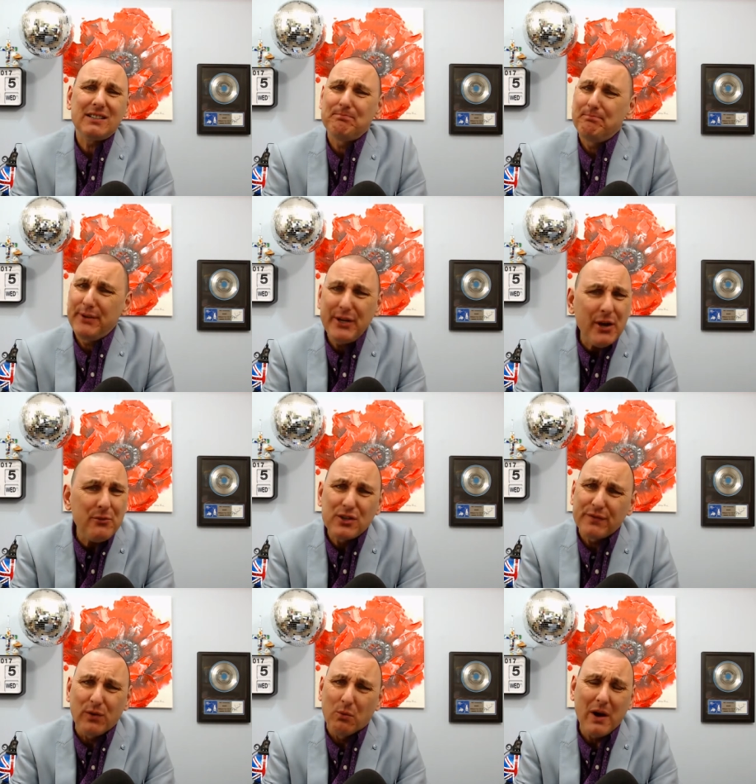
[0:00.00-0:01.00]

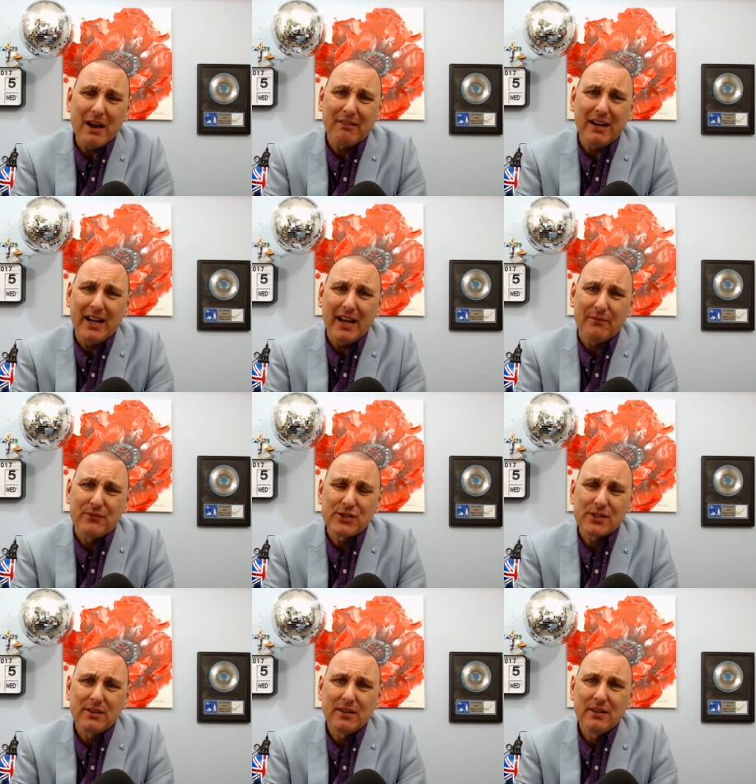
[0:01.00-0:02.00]
beautiful where he
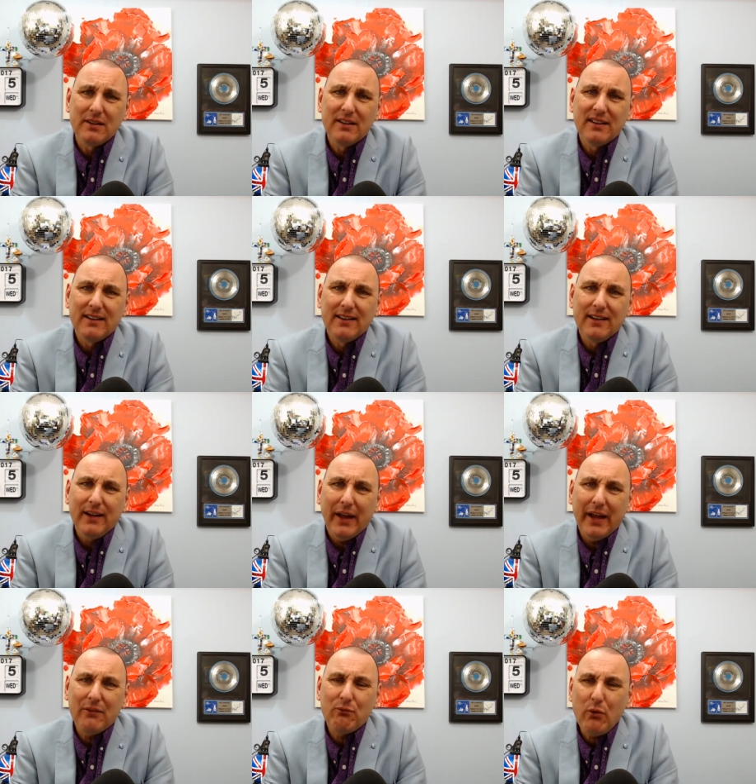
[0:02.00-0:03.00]
lives.
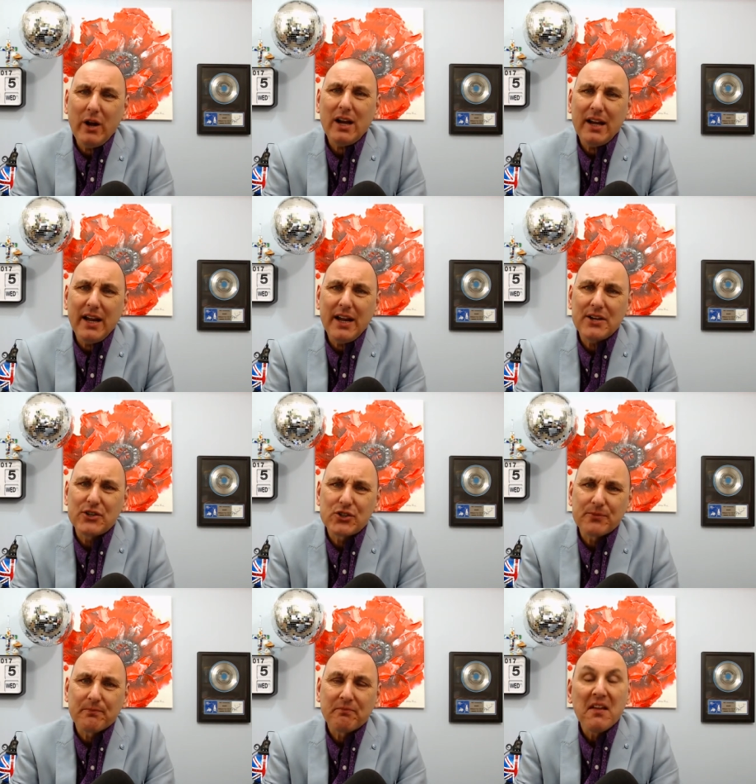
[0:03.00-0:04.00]
It really
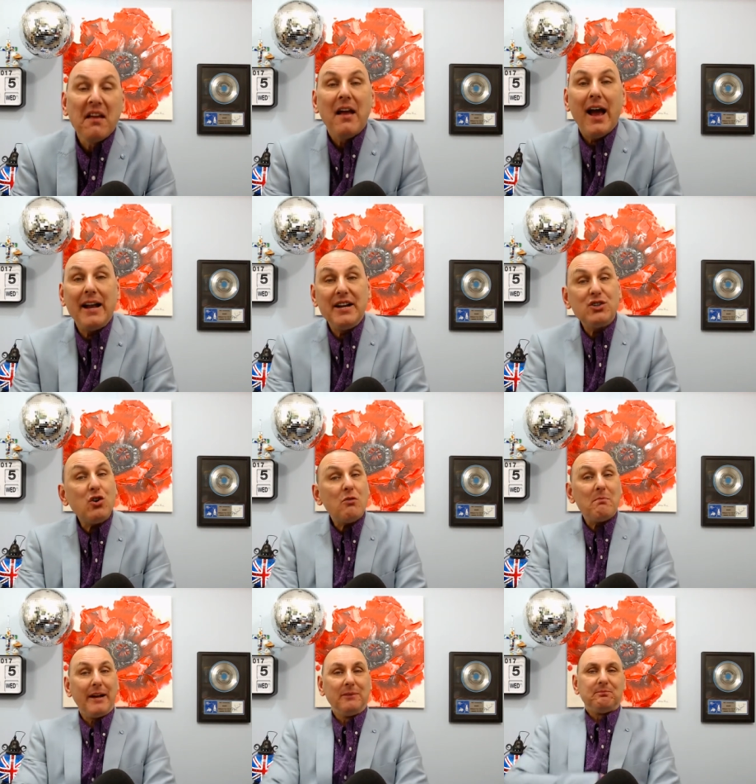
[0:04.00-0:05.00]
is. And he took
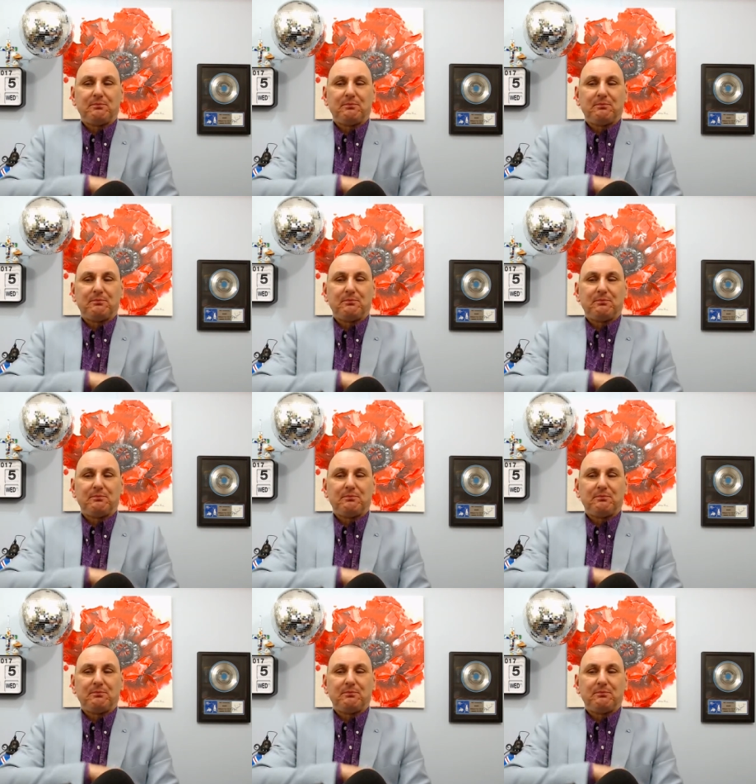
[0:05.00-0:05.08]
me